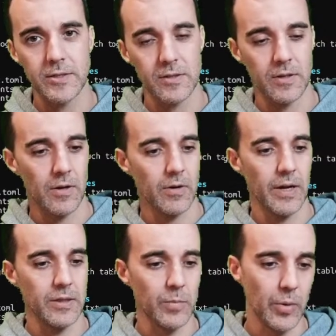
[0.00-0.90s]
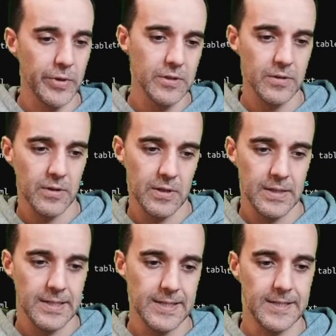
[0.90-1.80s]
in there at the moment,
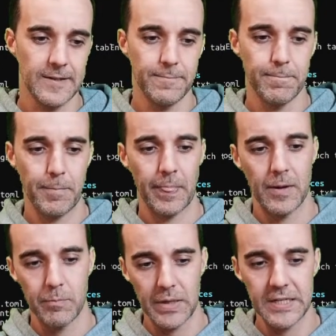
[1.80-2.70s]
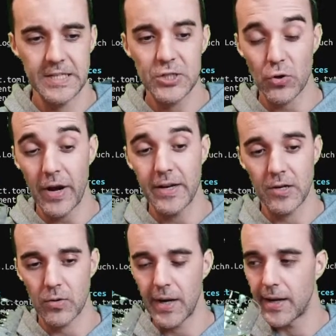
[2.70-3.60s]
but I did try to
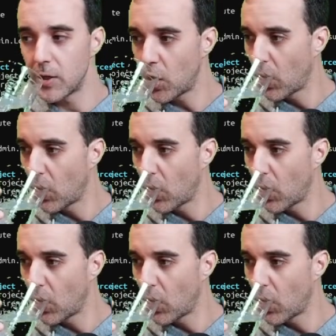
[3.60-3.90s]
create it.